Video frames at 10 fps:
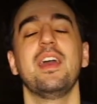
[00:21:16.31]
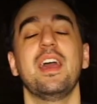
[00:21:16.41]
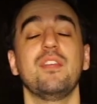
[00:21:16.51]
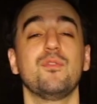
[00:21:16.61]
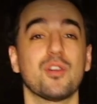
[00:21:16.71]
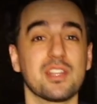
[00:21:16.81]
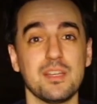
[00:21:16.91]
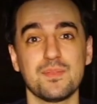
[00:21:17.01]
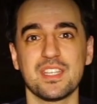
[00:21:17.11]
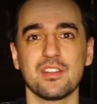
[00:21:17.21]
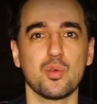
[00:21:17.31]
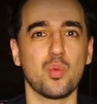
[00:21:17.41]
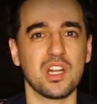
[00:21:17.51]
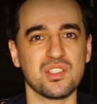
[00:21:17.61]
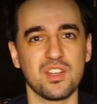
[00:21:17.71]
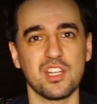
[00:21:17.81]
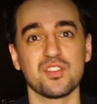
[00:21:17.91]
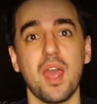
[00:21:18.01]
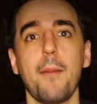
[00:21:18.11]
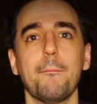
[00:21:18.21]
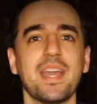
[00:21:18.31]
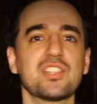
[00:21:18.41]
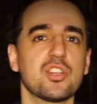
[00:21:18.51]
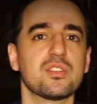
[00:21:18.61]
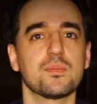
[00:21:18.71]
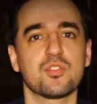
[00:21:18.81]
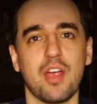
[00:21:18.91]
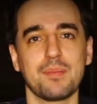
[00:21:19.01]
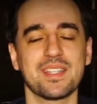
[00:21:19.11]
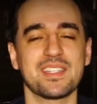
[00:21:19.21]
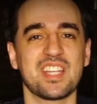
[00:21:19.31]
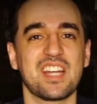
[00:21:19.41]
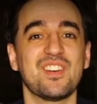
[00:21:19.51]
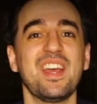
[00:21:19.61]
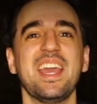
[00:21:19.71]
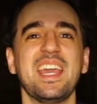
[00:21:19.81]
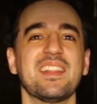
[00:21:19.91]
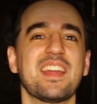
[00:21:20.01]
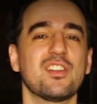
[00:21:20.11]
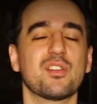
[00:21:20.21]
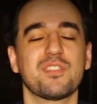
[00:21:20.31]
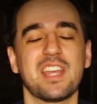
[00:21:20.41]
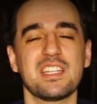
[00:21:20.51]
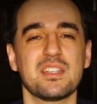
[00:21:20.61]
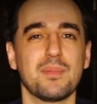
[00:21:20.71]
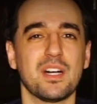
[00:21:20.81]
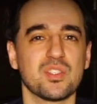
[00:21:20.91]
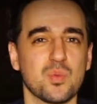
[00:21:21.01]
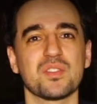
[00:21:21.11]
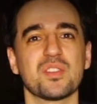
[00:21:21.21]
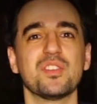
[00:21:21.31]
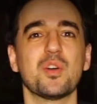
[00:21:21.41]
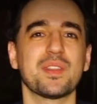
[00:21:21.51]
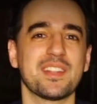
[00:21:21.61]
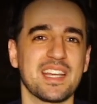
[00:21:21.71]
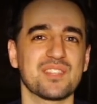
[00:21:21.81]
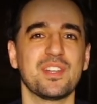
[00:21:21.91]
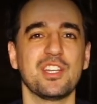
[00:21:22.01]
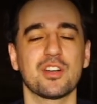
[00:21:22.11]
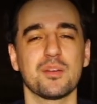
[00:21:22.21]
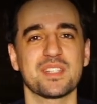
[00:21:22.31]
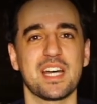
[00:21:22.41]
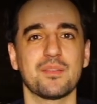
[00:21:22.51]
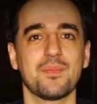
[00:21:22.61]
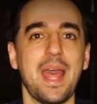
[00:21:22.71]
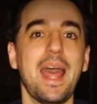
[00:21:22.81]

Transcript: And if you want to keep seeing new watch videos, make sure you subscribe to the channel and hit that notification bell as well so you know when the next video comes out.